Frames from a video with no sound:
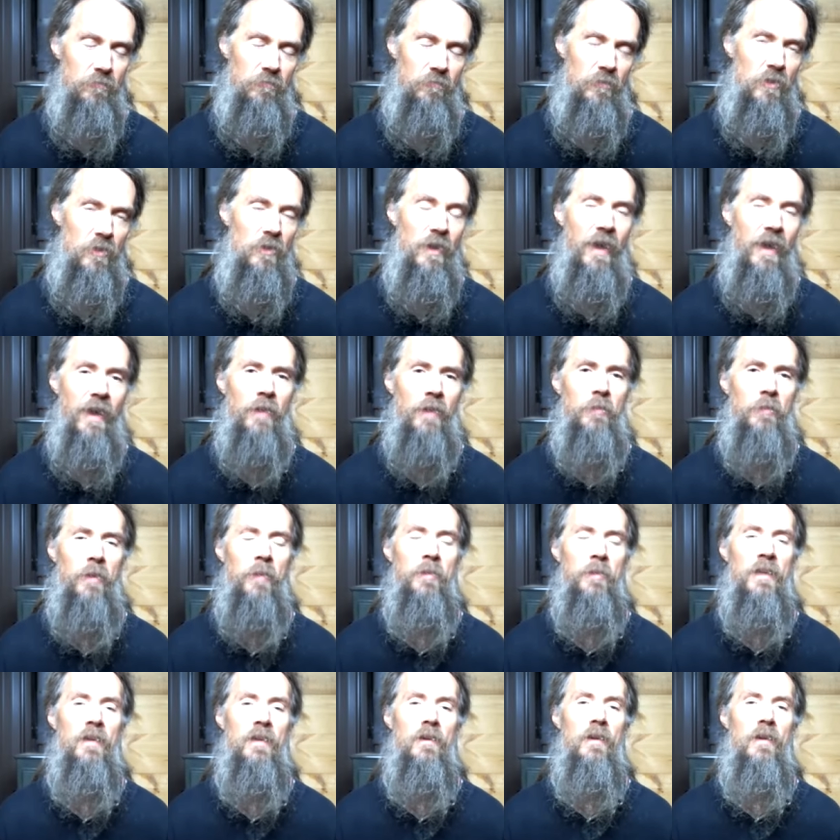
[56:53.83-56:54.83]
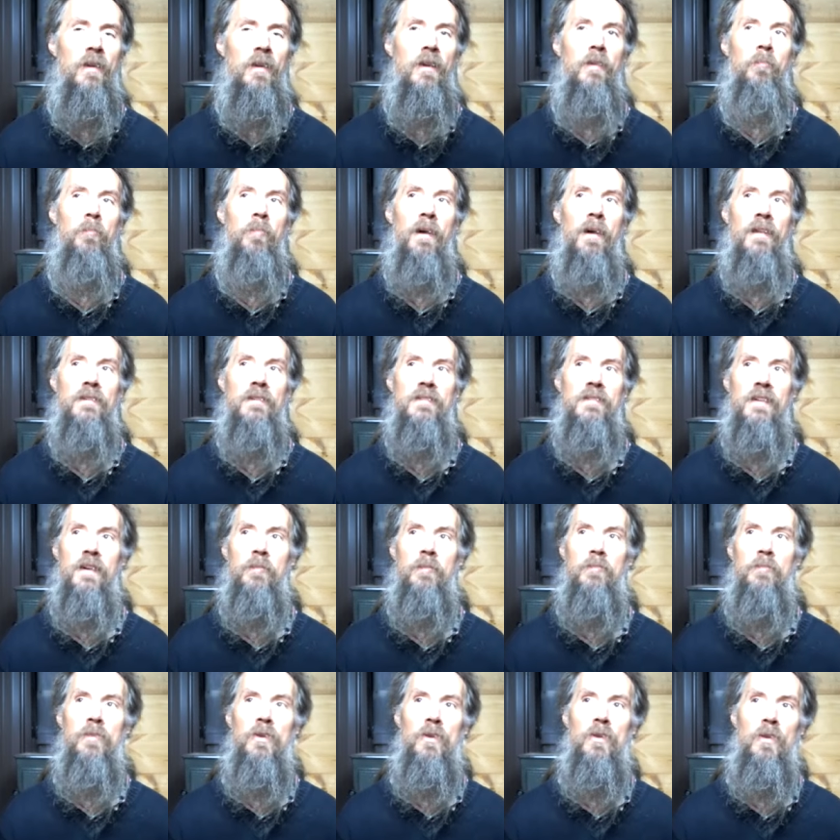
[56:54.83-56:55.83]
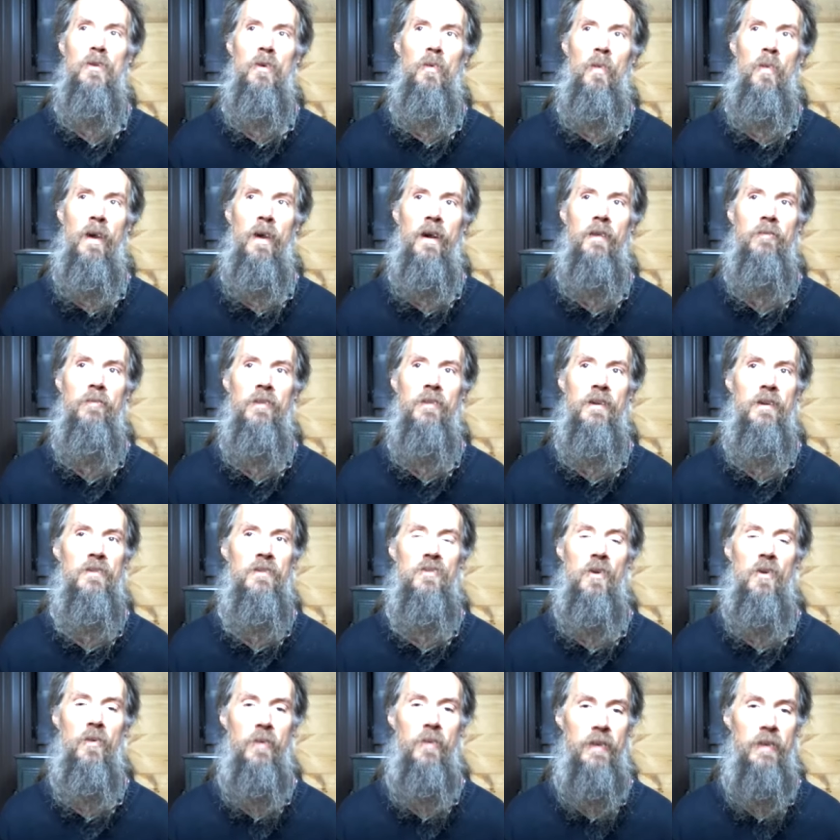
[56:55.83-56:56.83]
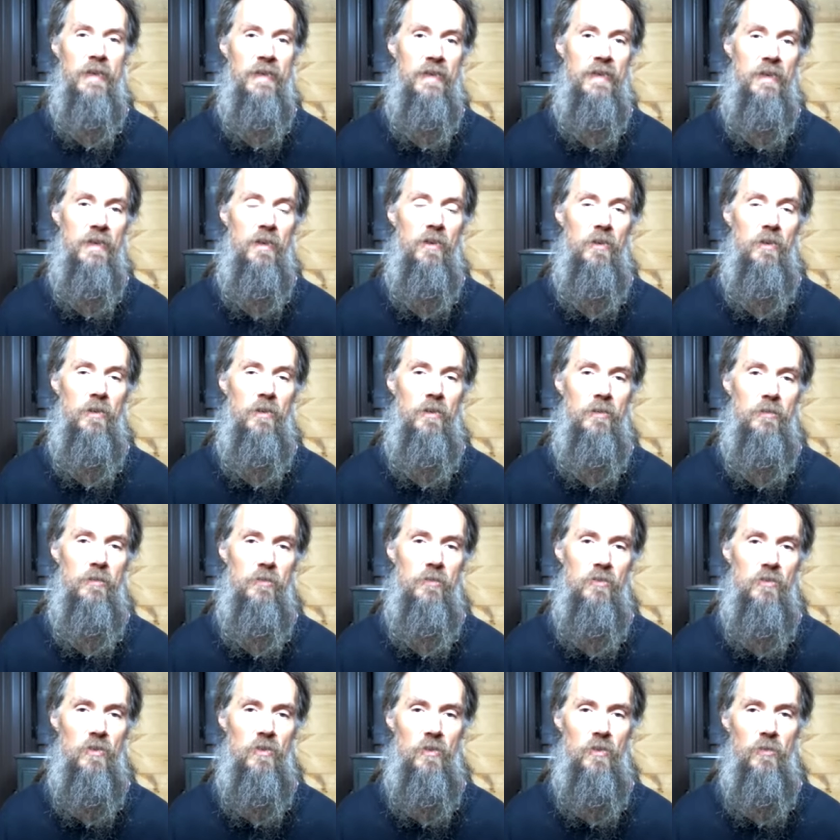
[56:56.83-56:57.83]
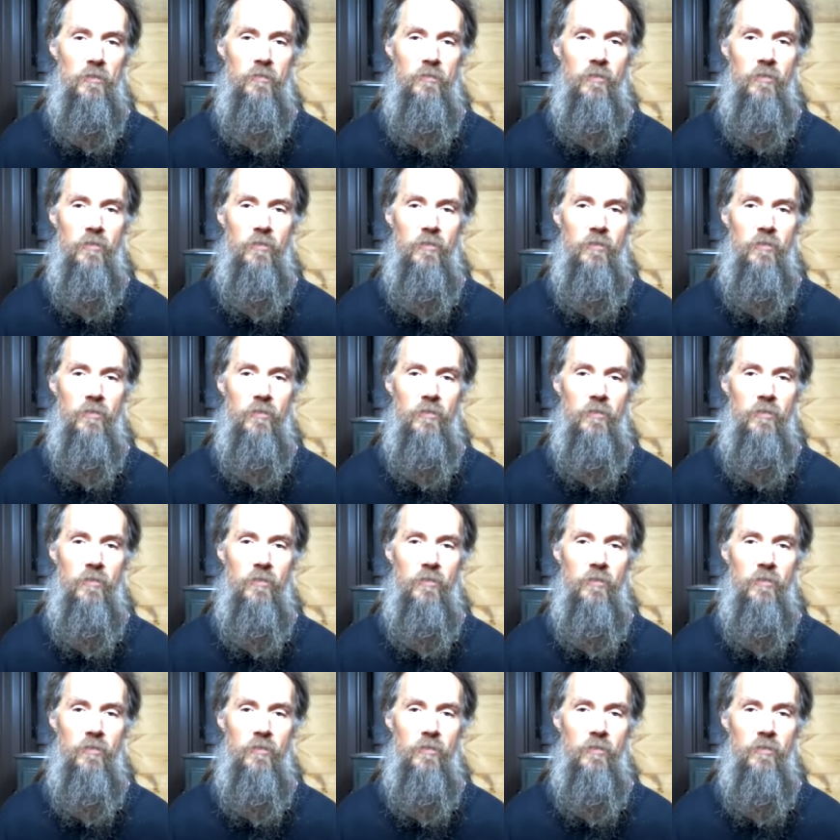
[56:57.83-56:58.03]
you can't i mean by the time you're aware of it it's already here so